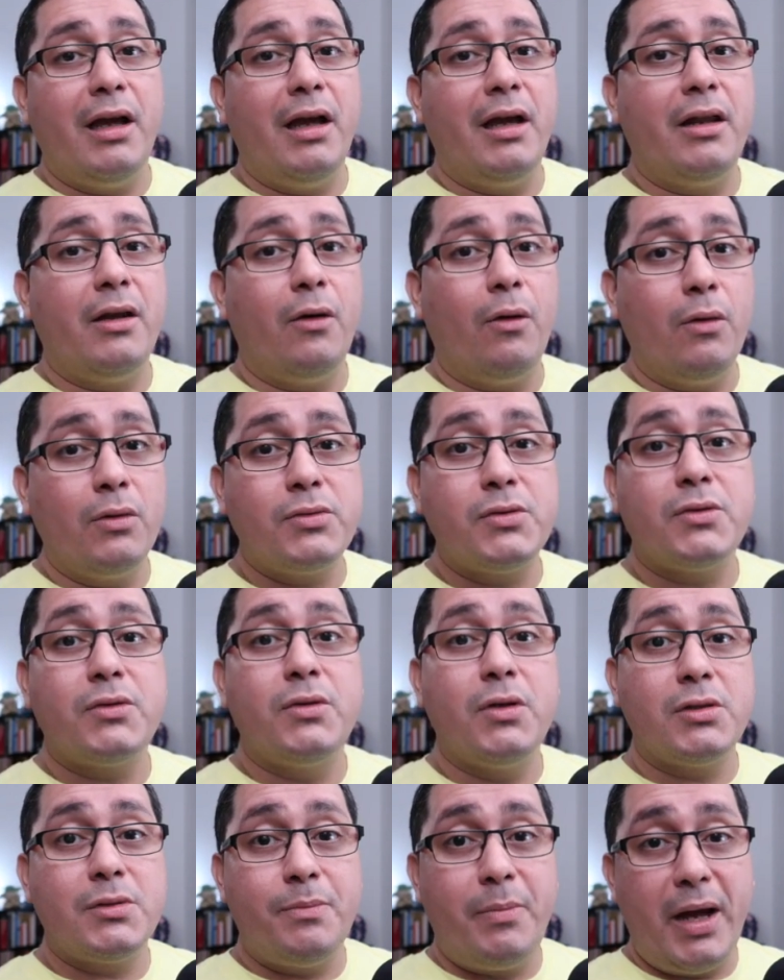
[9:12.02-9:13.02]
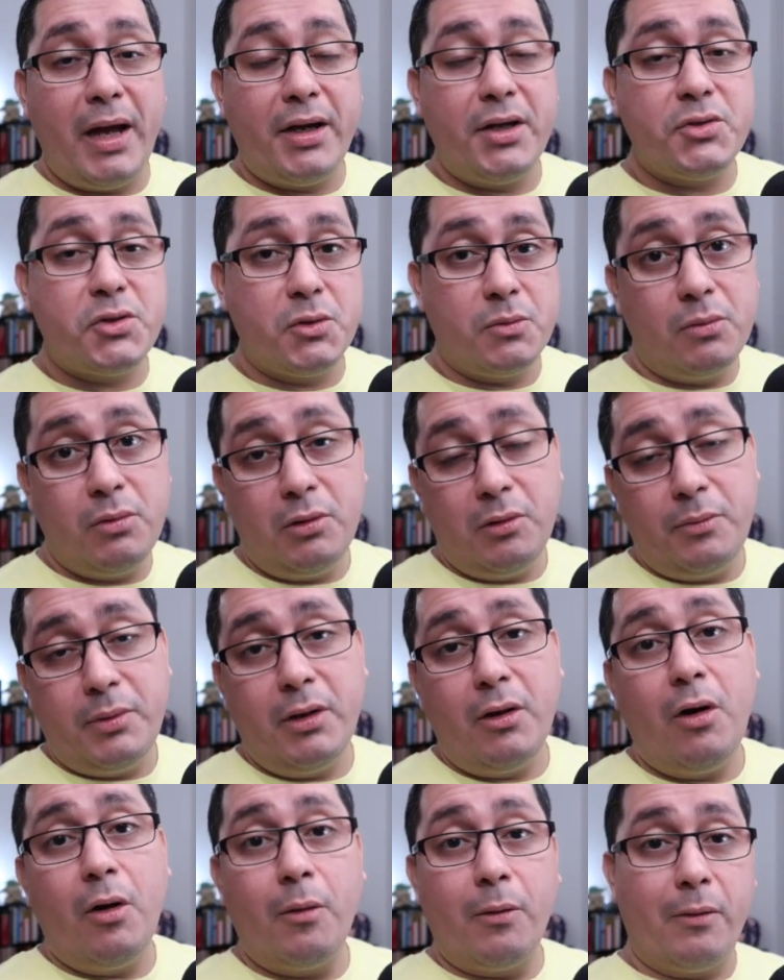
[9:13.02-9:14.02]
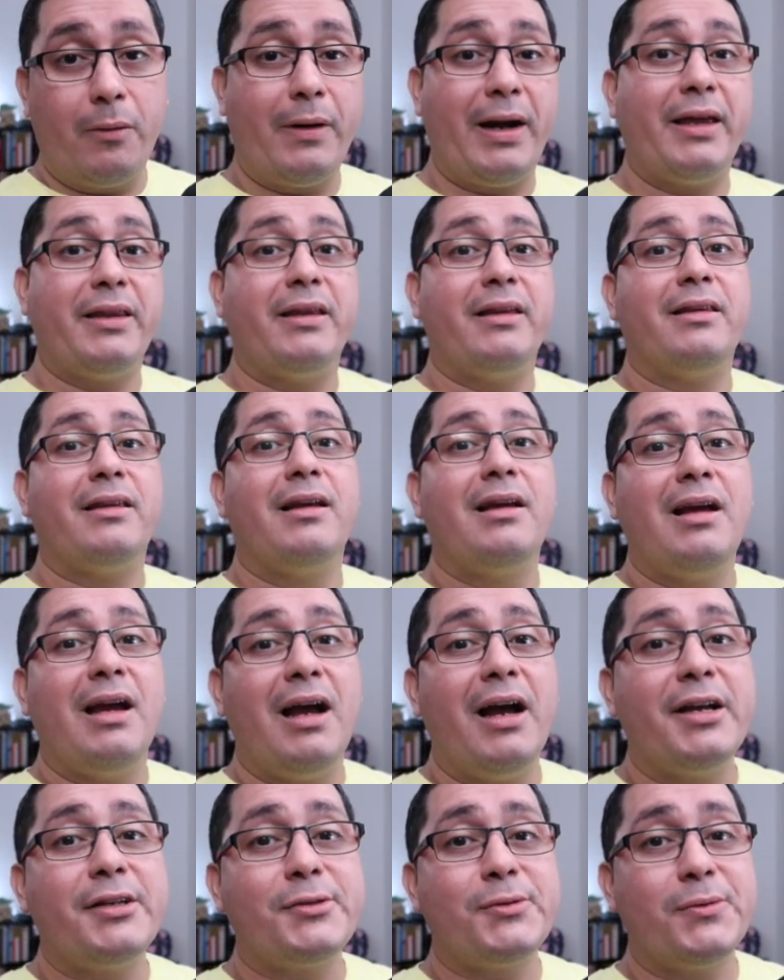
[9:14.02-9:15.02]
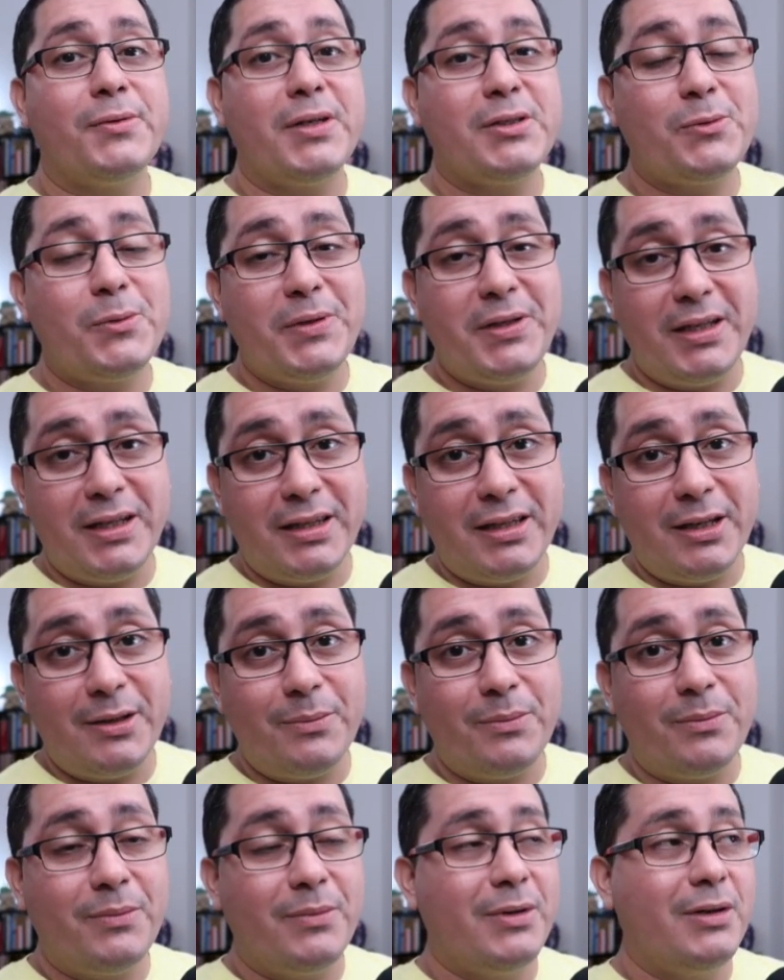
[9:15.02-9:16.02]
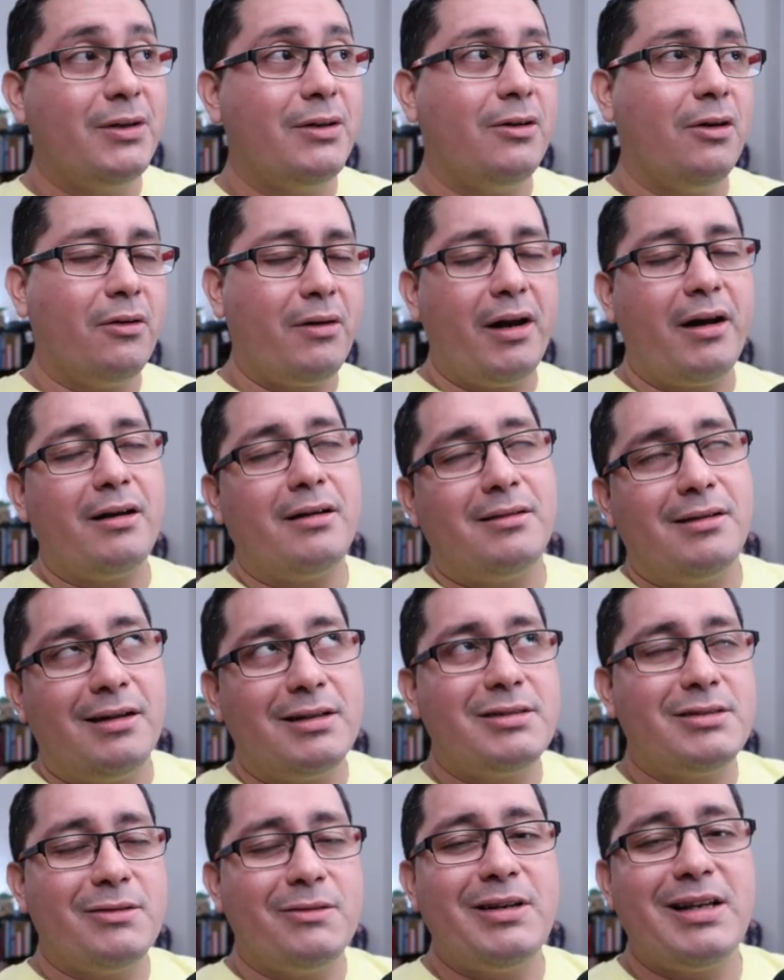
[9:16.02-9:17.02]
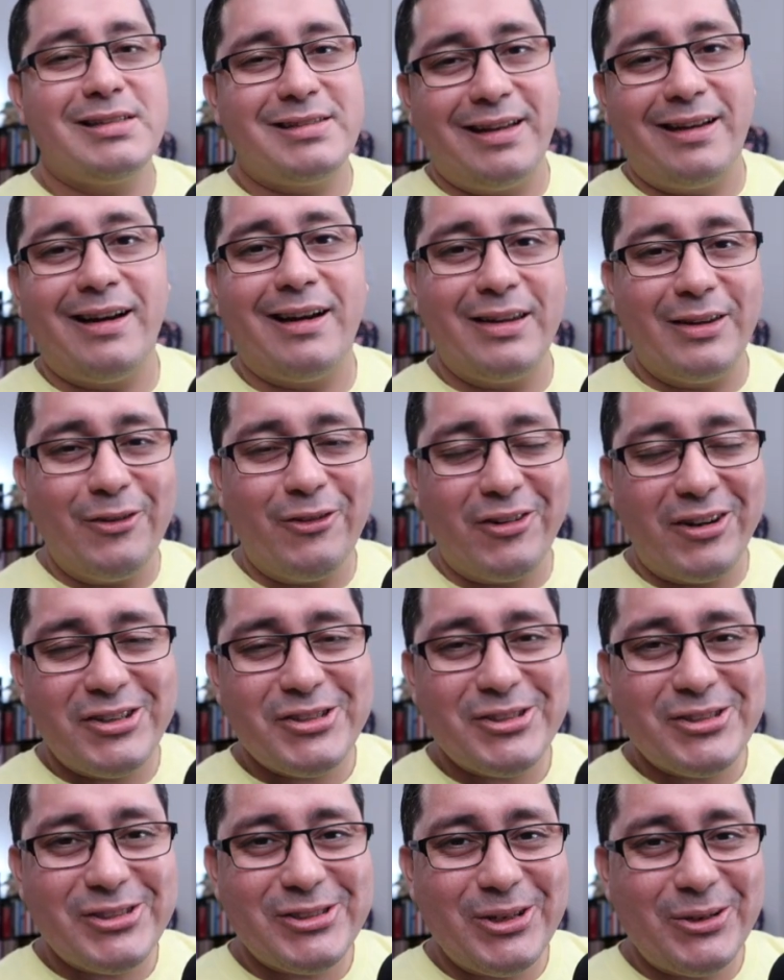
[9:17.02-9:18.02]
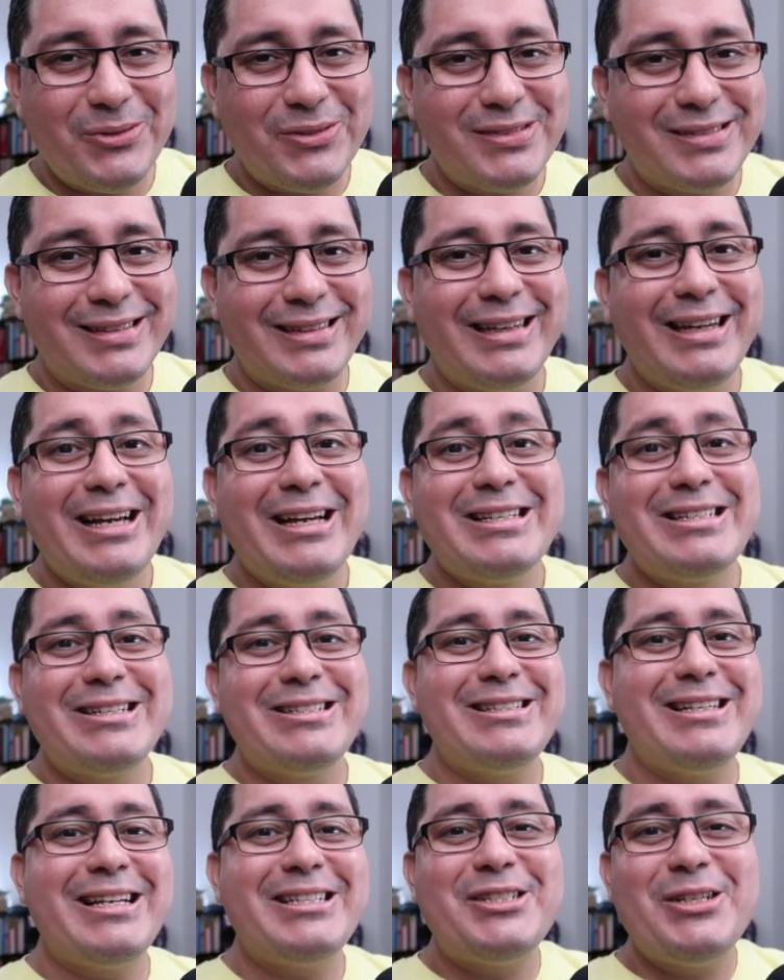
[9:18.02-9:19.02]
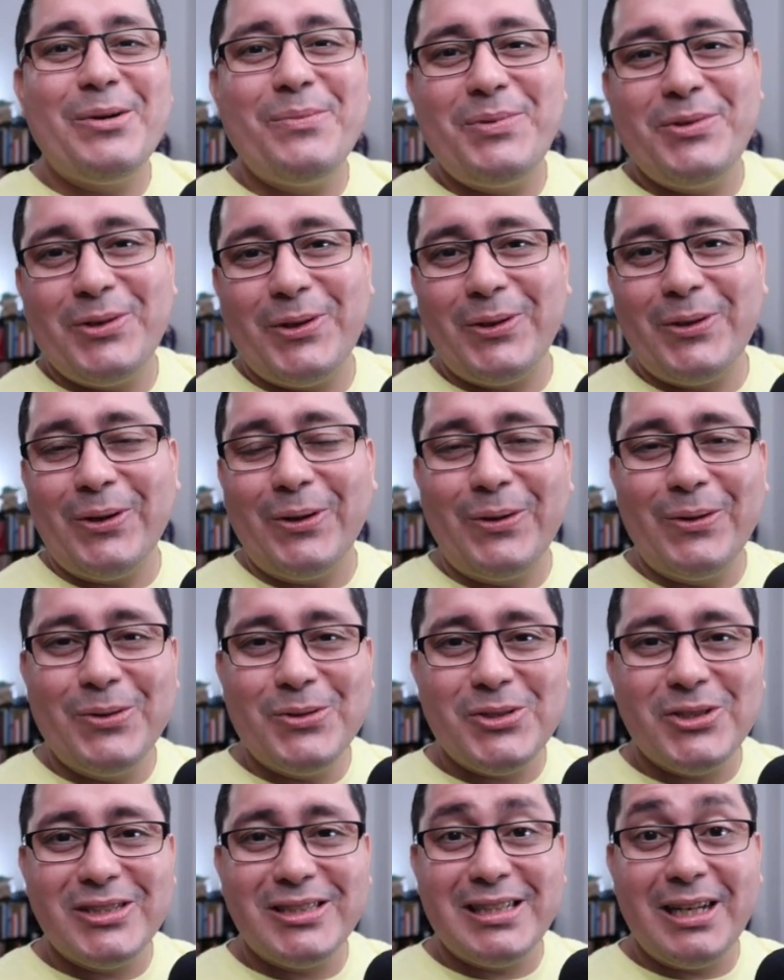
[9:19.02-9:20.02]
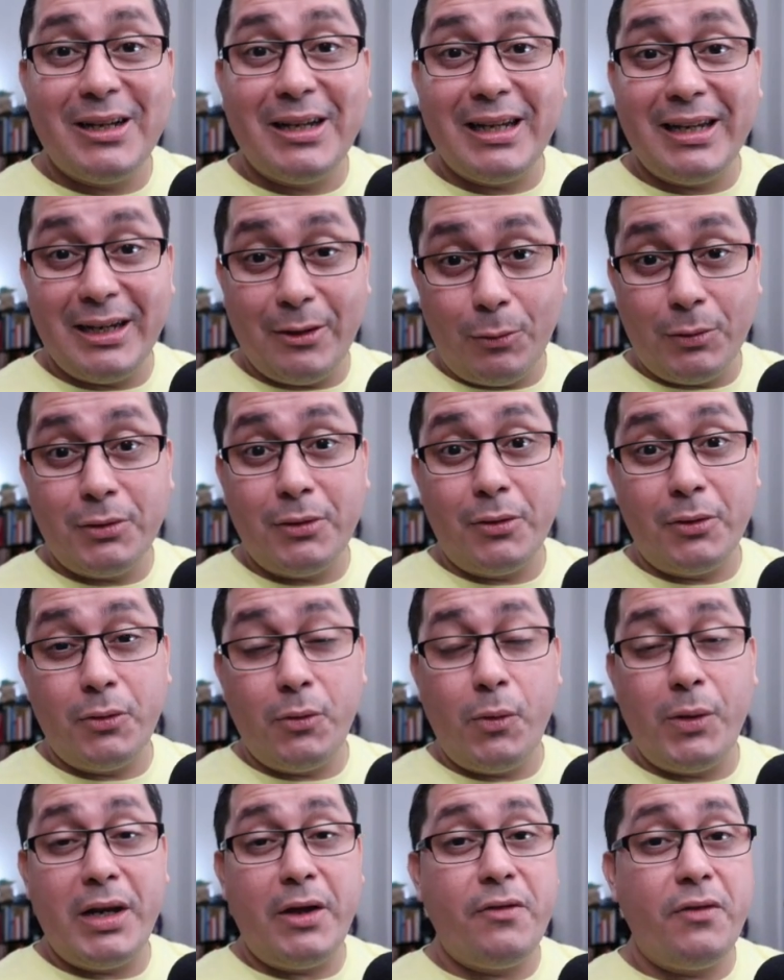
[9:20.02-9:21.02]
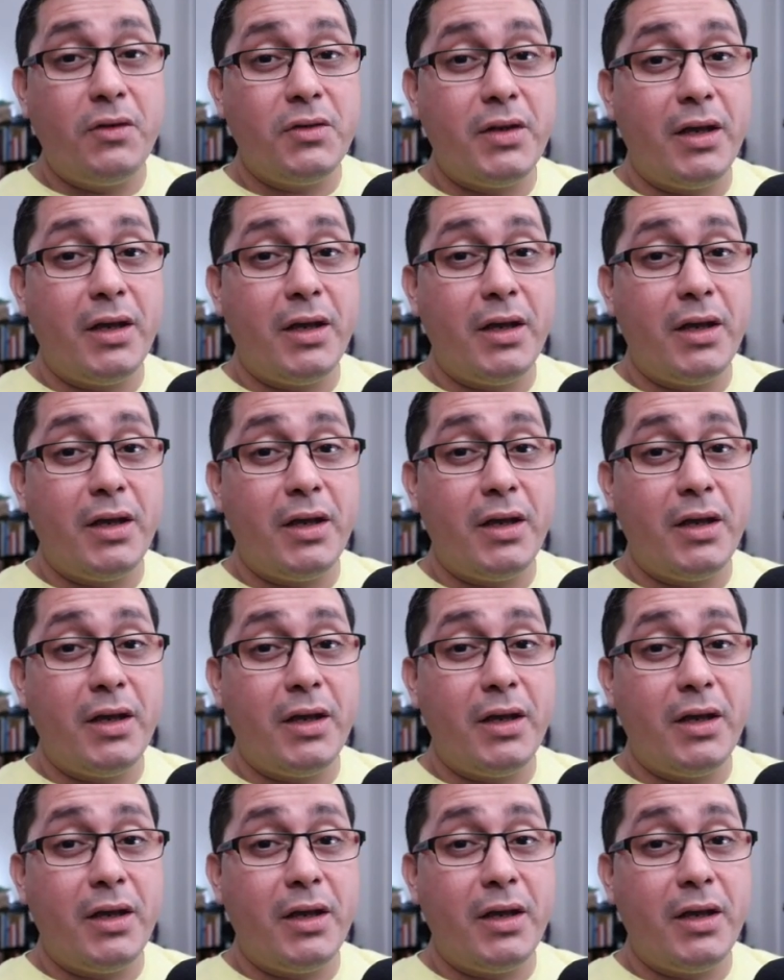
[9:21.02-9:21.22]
and also those packages will be upgraded as soon as we need them or rather as soon as there are new versions obviously so let's jump into the conclusions and we'll talk to you in a few